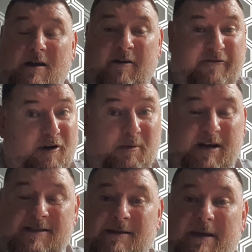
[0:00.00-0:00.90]
I'll forward
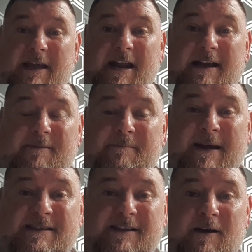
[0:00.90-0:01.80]
it to me and I can
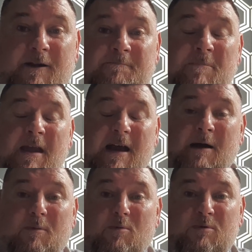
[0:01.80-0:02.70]
pass it on,
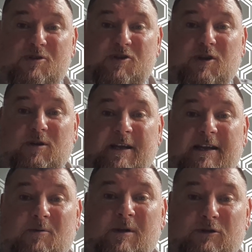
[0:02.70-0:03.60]
and
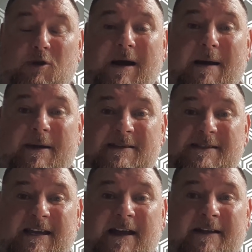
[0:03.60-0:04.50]
we'll do our best
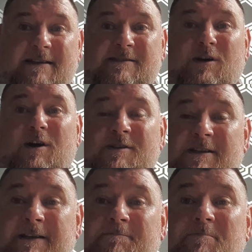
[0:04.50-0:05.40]
to get that sorted.